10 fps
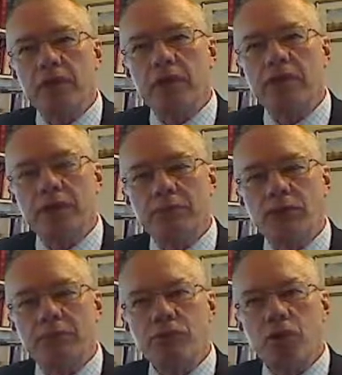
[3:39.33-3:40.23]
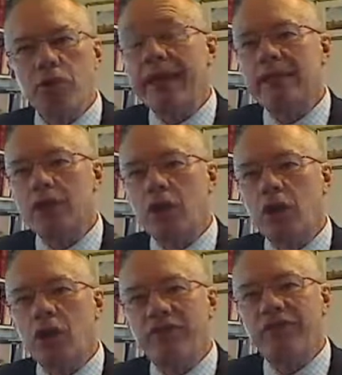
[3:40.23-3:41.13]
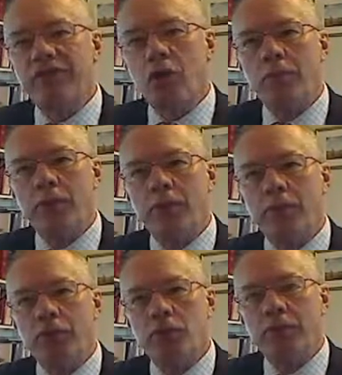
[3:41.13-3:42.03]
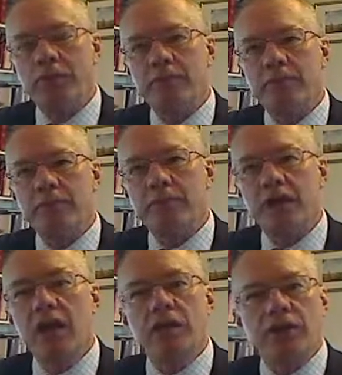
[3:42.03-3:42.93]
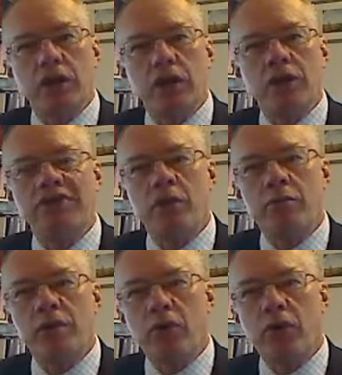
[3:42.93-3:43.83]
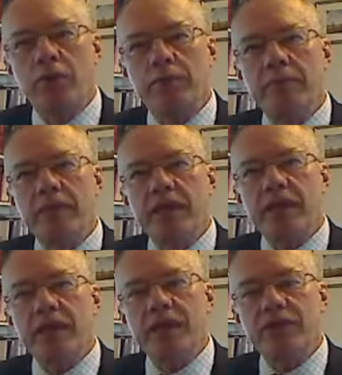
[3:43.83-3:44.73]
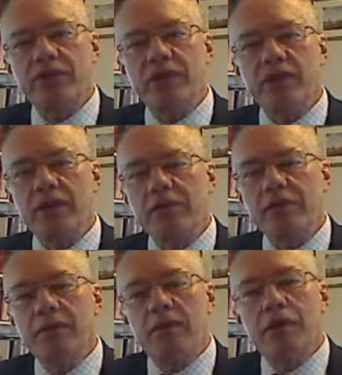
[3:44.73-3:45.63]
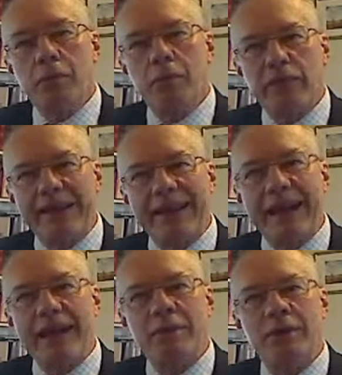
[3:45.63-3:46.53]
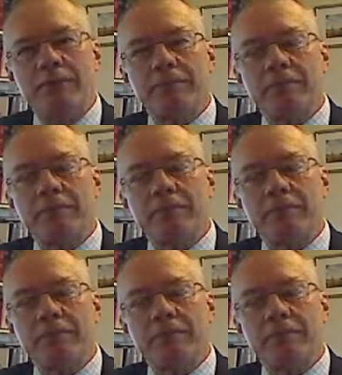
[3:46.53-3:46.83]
sometimes called a long form report. So your long form report is the complete argument.